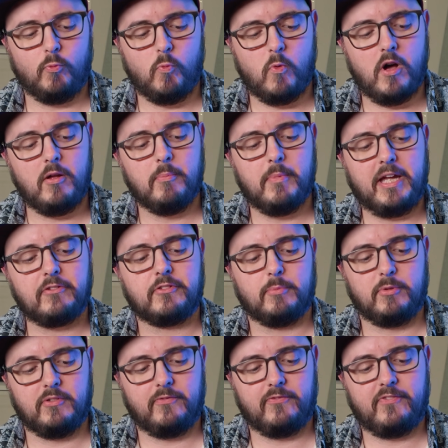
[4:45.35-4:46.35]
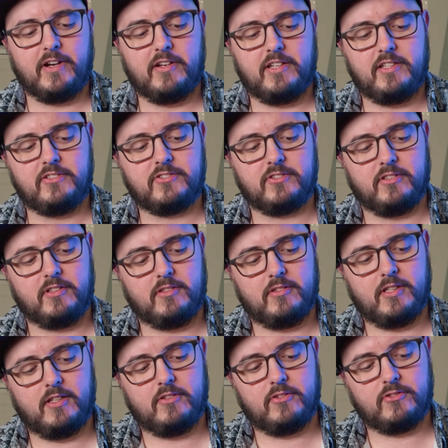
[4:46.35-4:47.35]
wall mountable very easily.
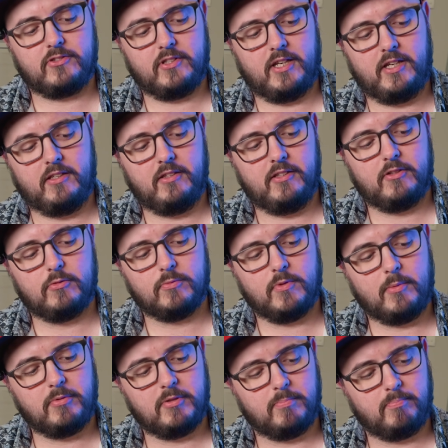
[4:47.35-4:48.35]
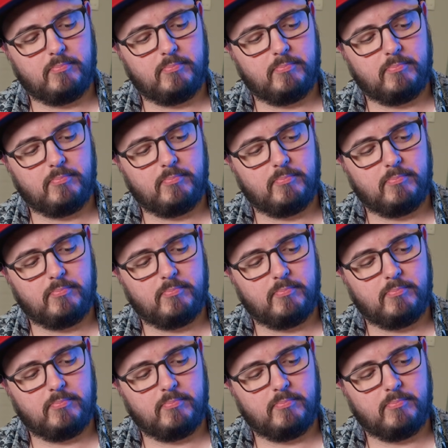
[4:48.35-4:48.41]
There's a little rubber